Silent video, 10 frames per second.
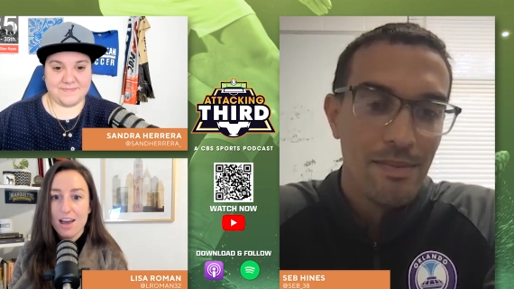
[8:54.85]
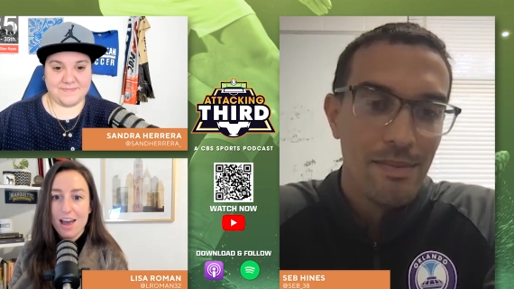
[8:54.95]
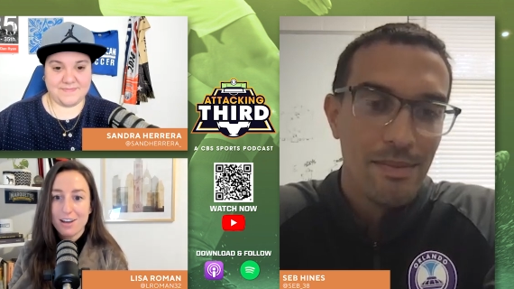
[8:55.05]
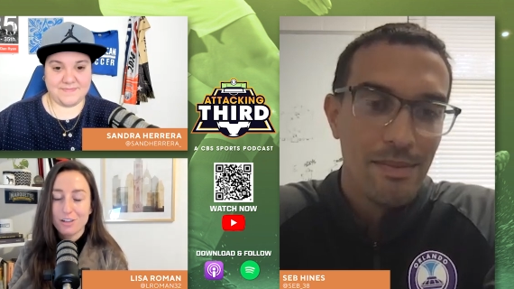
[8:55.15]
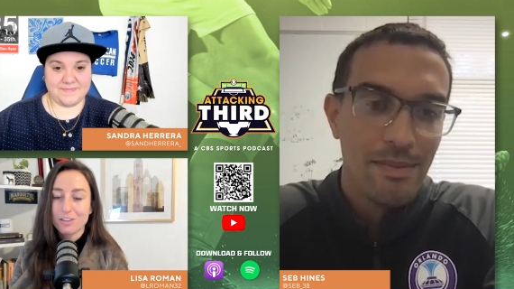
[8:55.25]

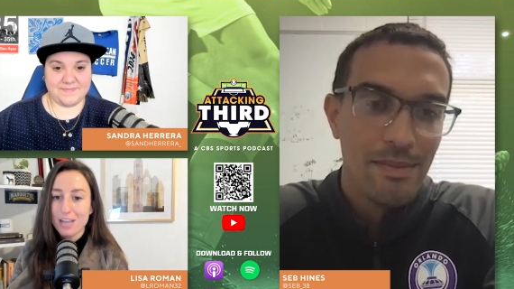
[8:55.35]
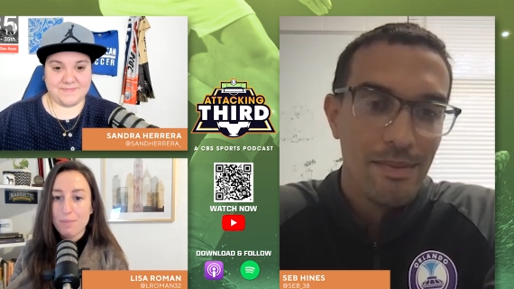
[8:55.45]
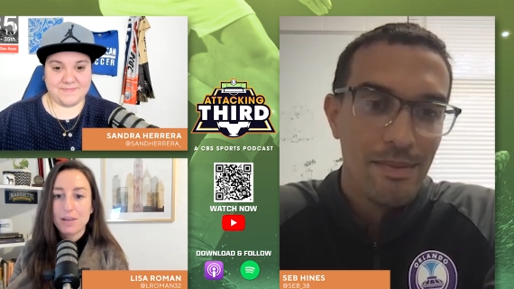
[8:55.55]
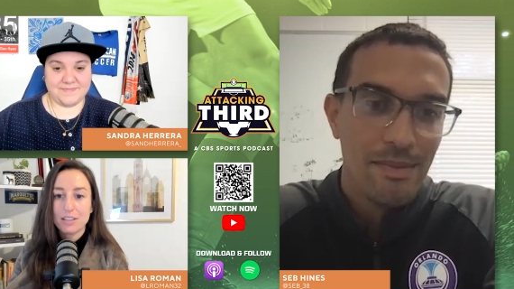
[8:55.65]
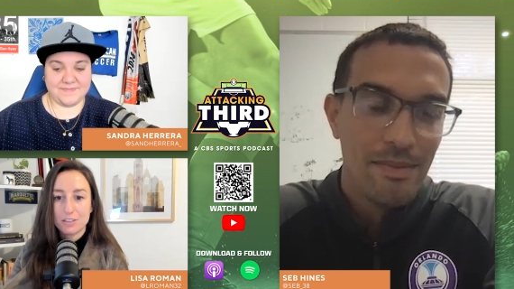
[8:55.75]
Speaker 1: and your
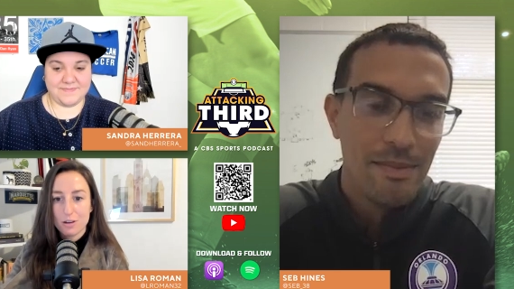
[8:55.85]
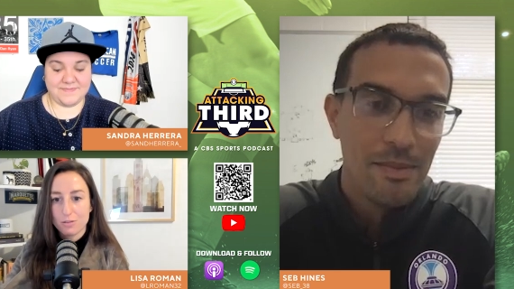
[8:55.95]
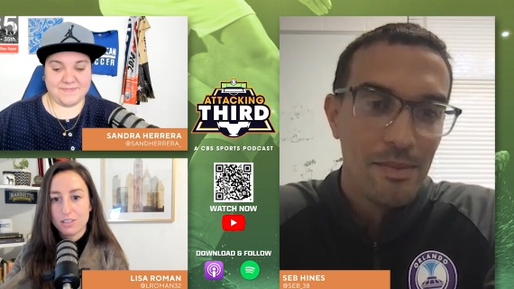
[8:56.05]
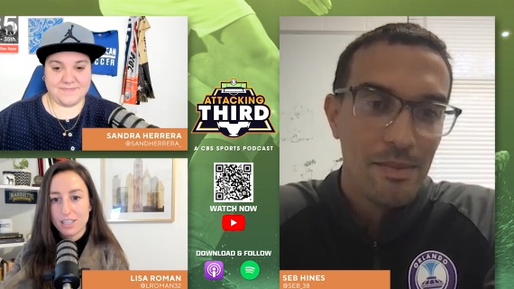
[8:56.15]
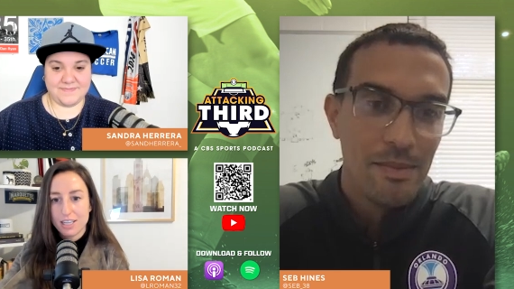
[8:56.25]
stepping
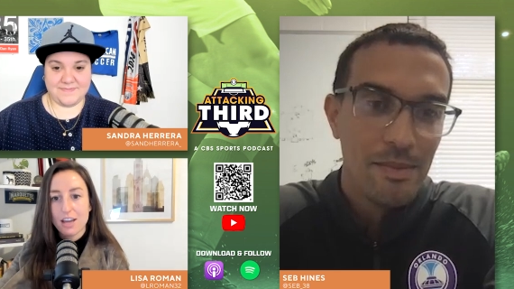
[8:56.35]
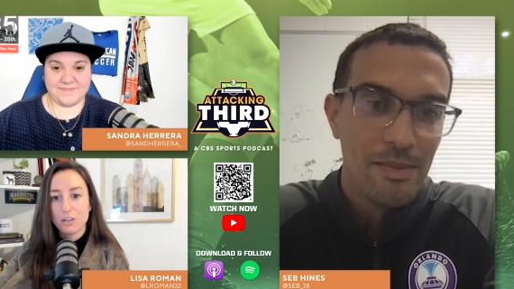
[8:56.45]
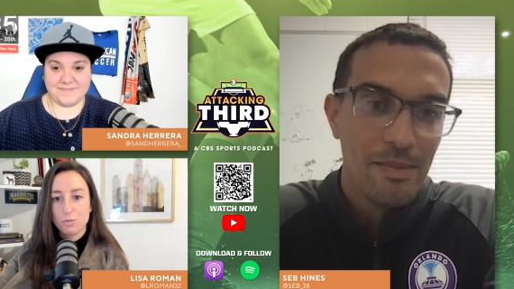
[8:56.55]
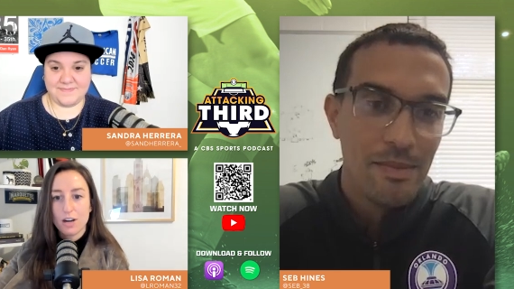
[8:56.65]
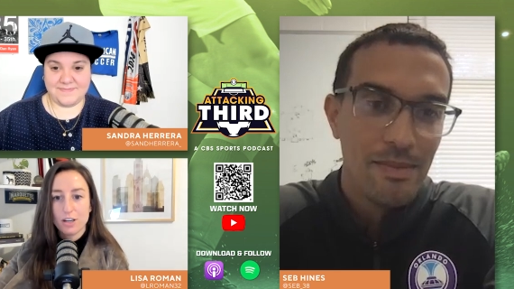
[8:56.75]
stones to get
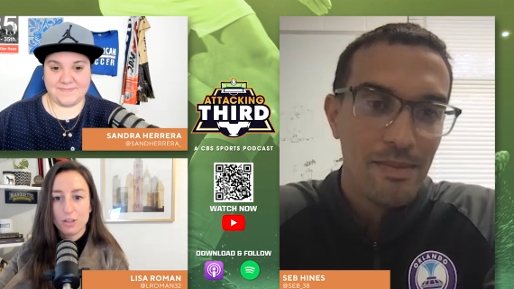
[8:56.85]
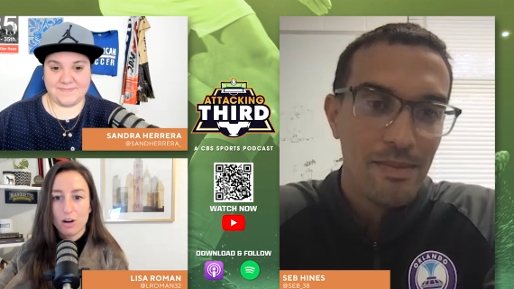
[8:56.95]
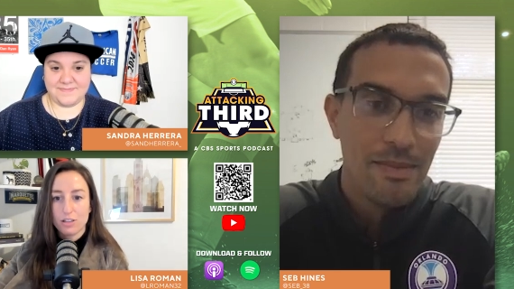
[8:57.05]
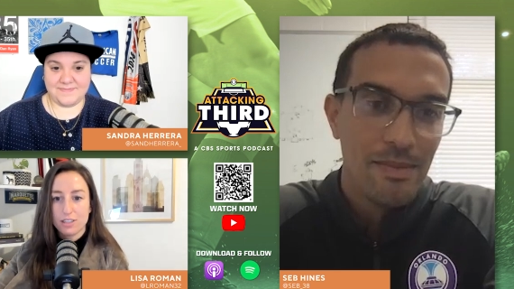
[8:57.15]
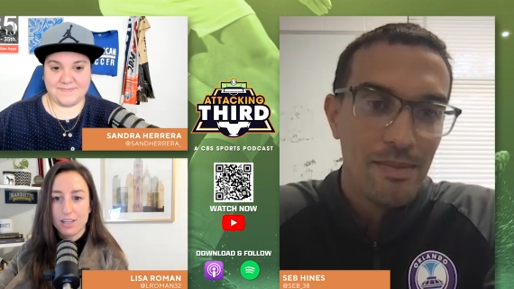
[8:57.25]
you where you
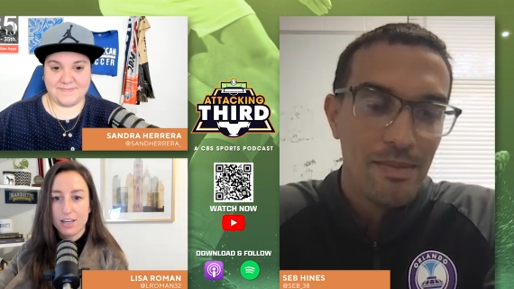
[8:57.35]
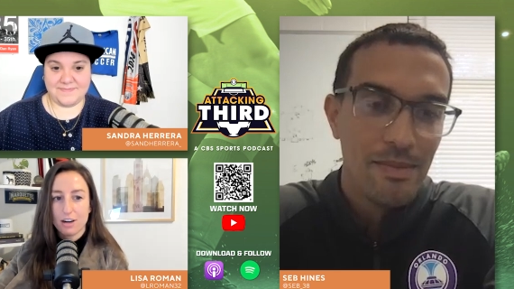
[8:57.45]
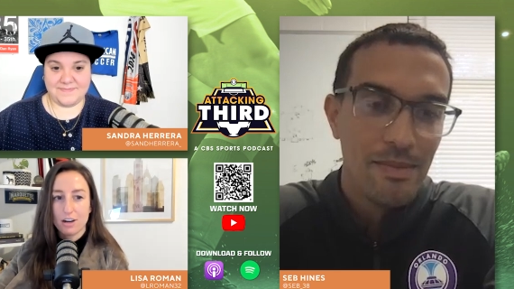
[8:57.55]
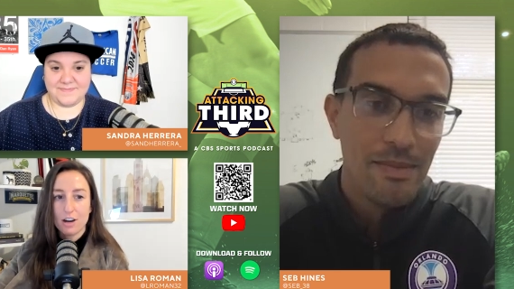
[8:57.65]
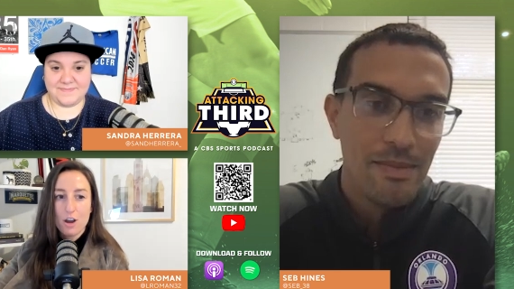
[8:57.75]
are to here,